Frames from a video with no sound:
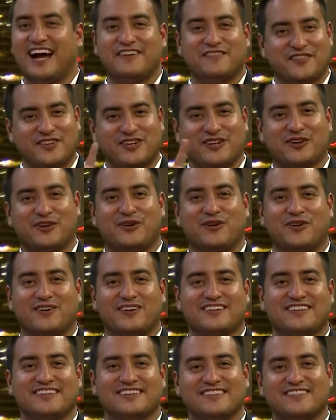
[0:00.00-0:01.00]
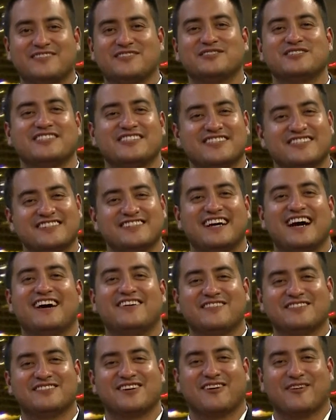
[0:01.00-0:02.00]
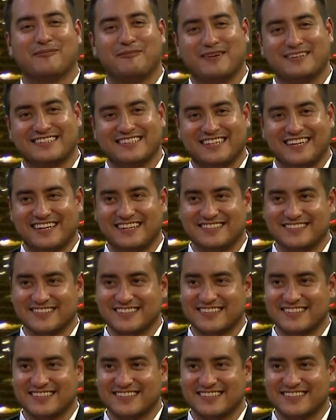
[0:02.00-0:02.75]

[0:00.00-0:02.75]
after your court, we'll just sit down. We'll talk about the case.